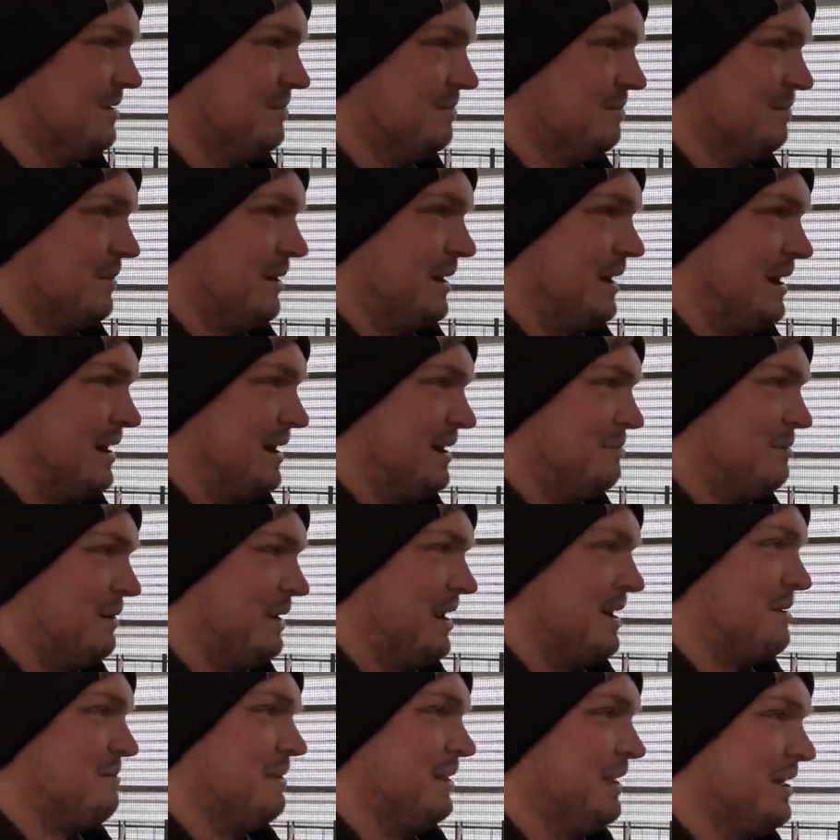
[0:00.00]
But
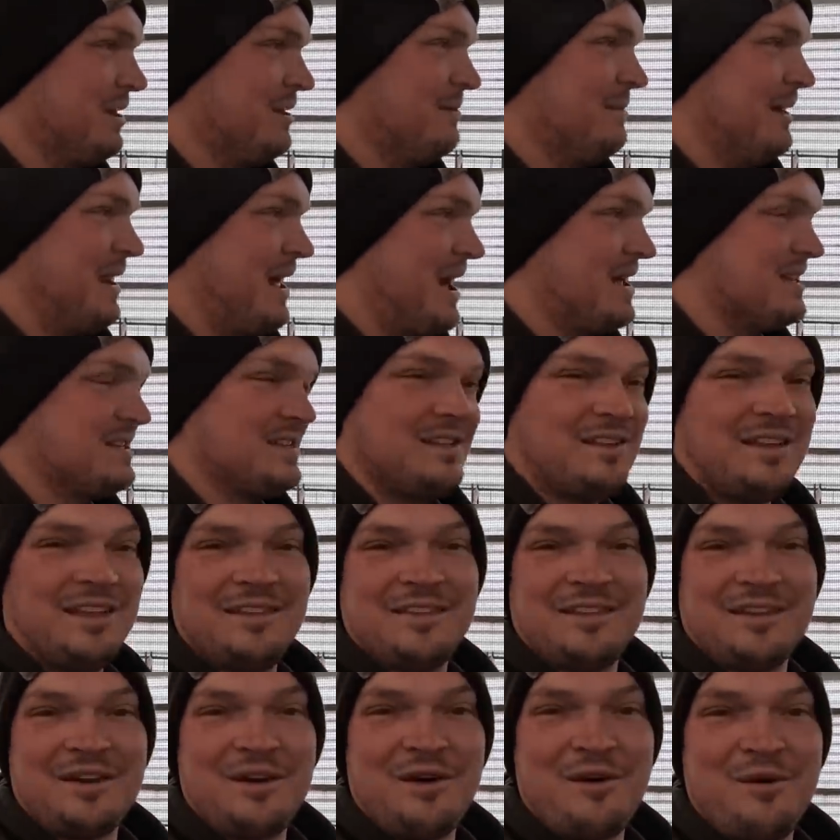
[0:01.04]
I'm a little bit
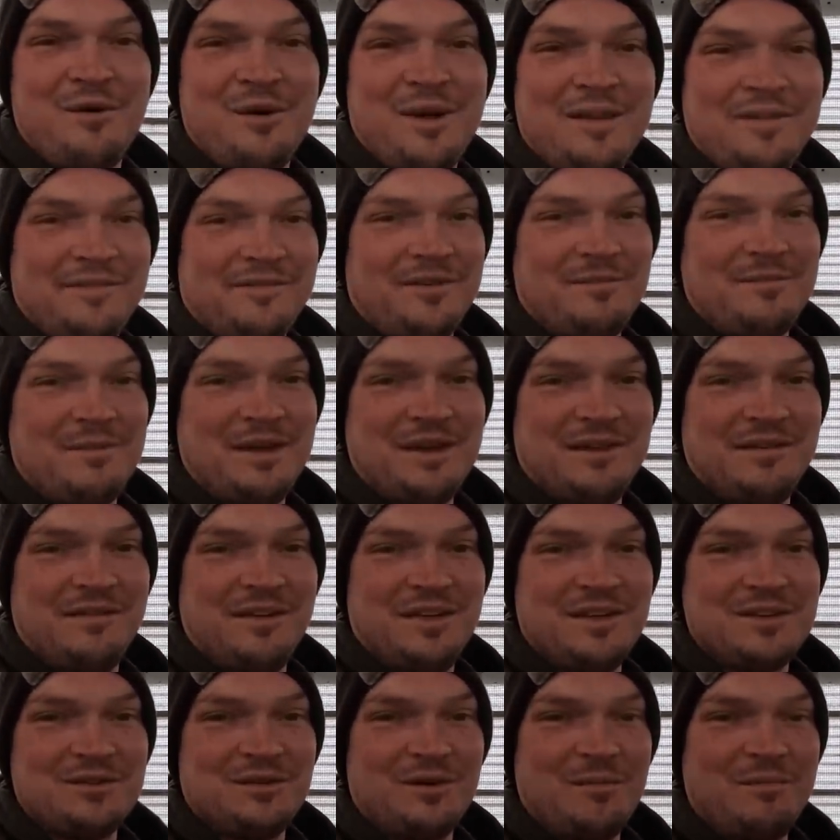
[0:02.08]
hesitant to go away from
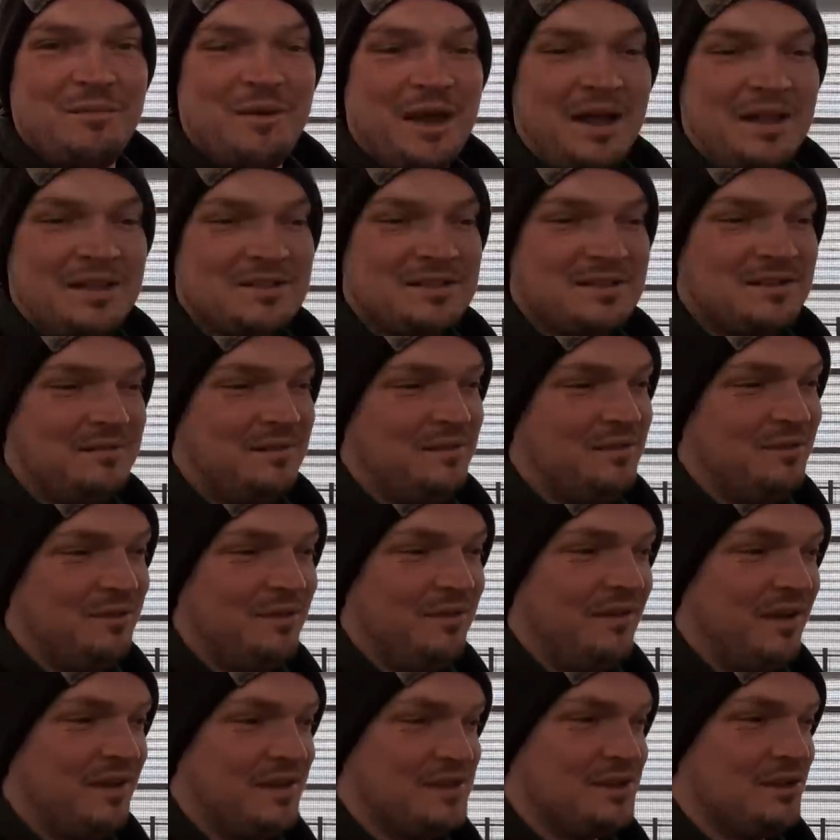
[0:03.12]
individual pens. I mean,
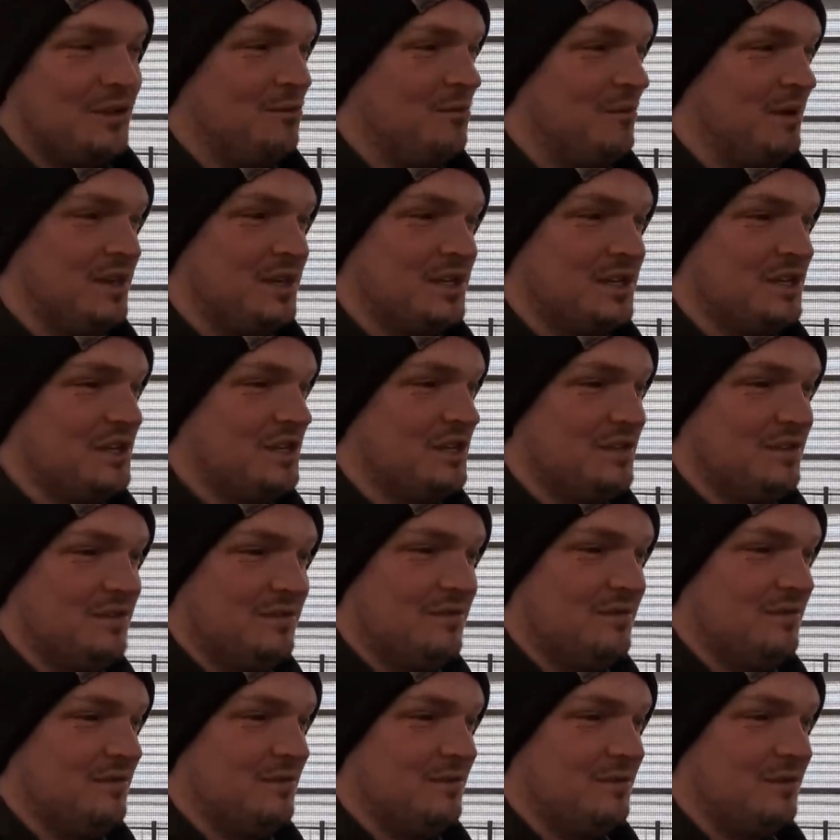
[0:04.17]
we've had so much
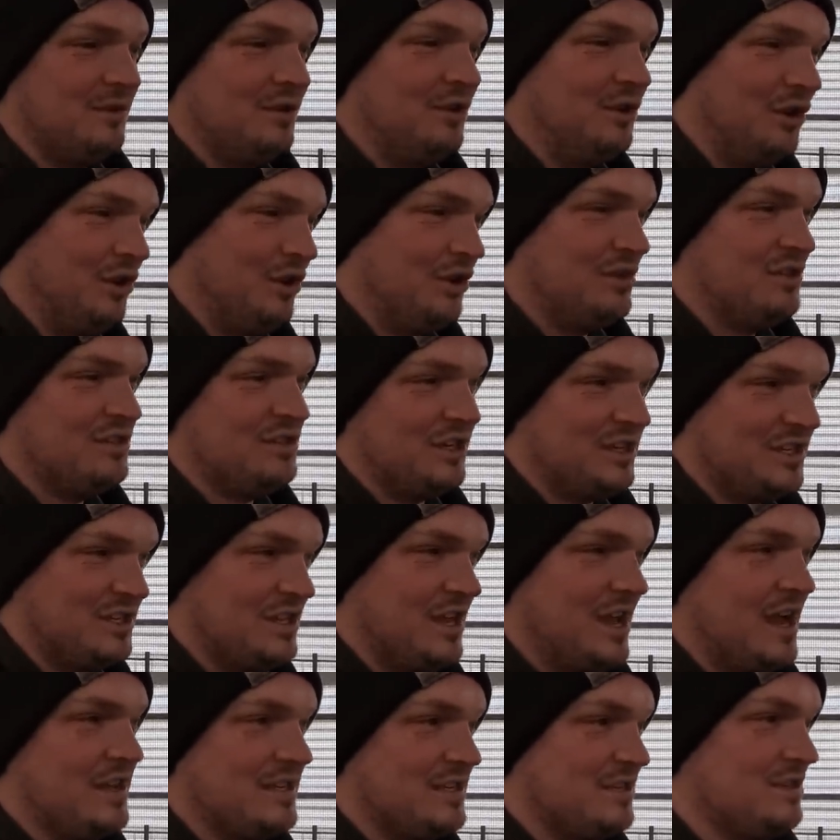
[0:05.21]
good
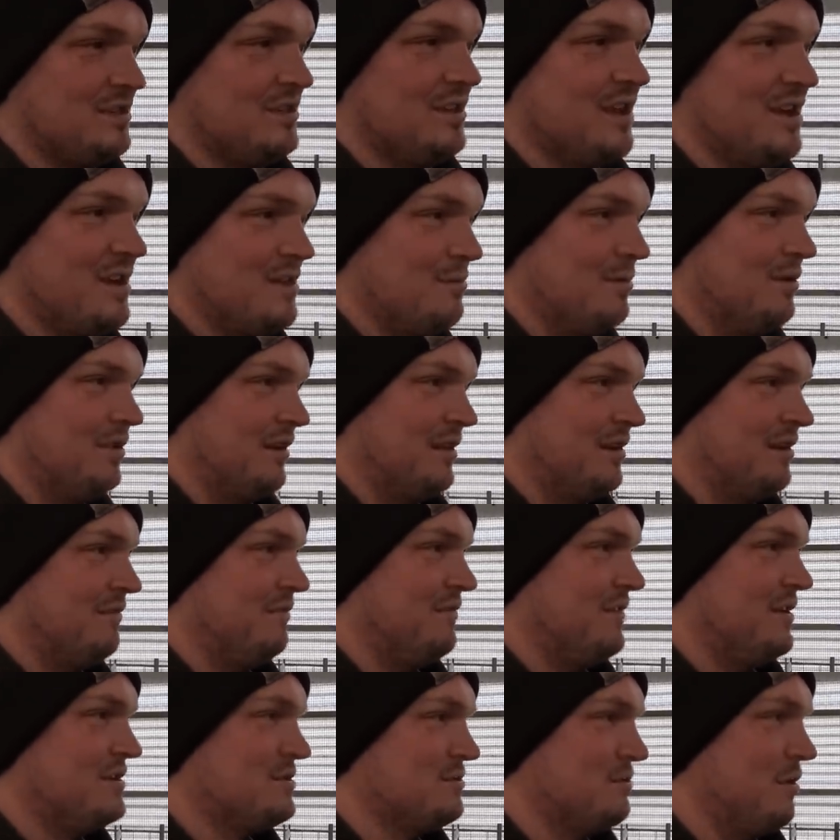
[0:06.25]
success with
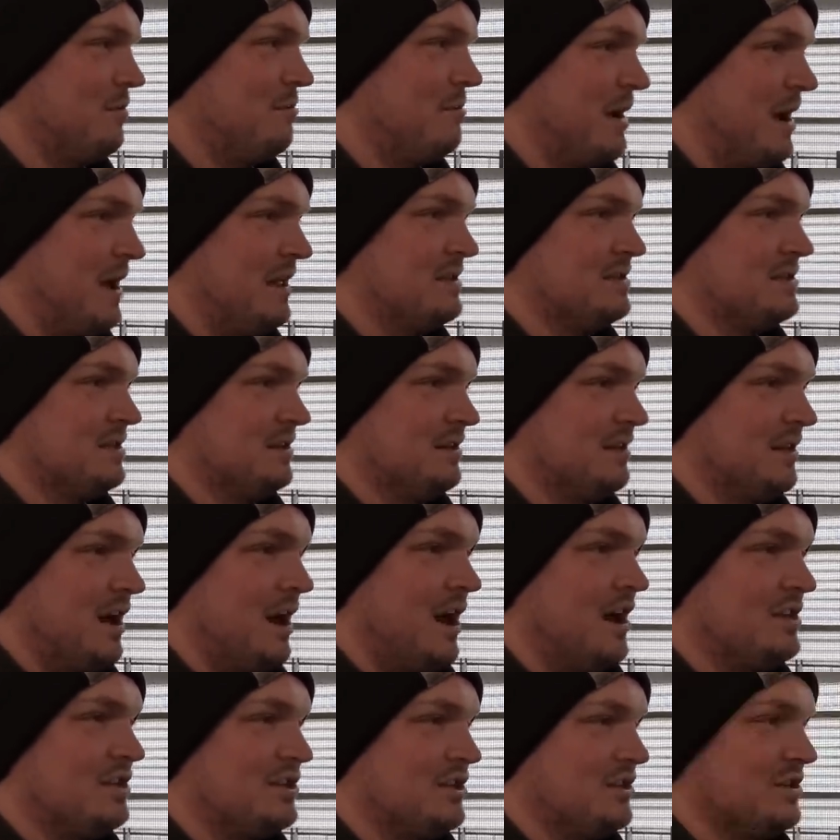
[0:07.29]
individual pens and the
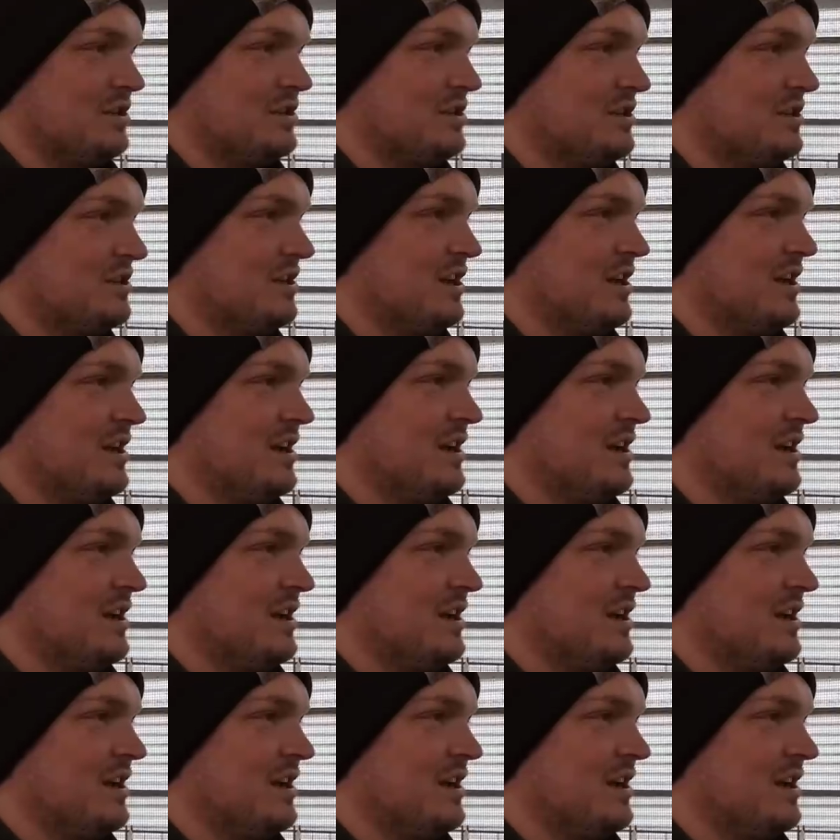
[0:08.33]
hutches.